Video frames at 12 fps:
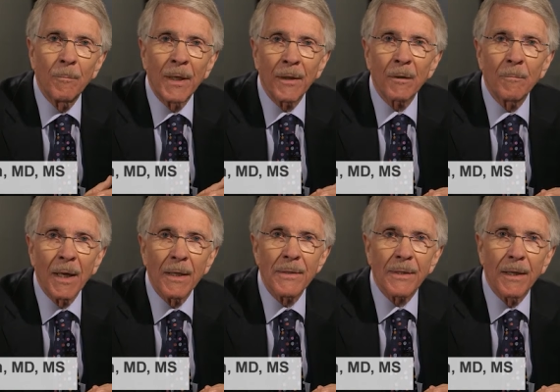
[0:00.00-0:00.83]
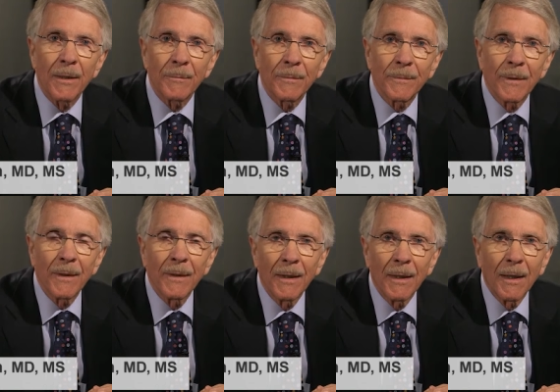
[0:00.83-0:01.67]
Menninger Mindscape.
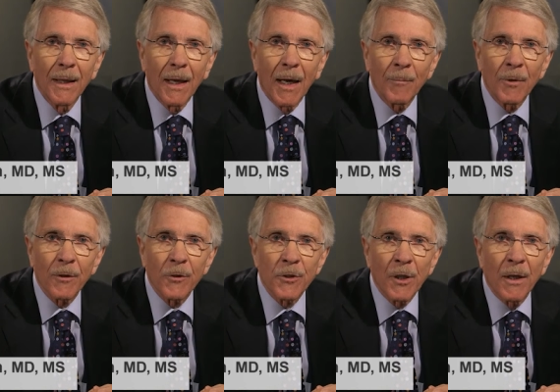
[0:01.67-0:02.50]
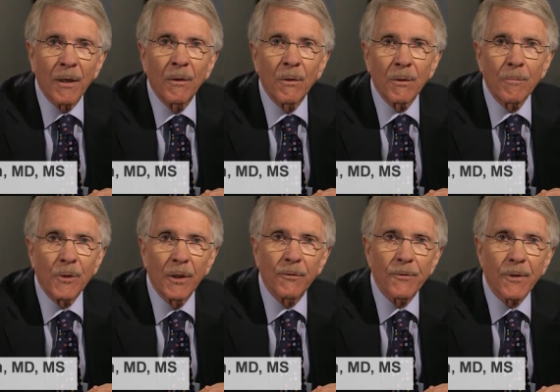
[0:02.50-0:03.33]
I'm Dr. John Oldham,
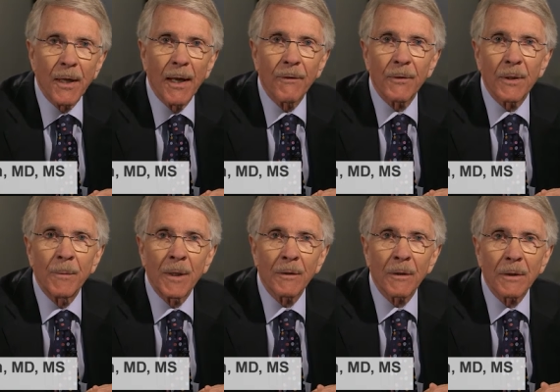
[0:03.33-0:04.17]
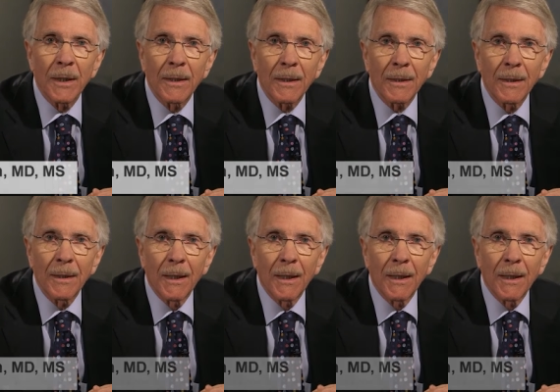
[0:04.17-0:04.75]
Chief of Staff at the Menninger Clinic.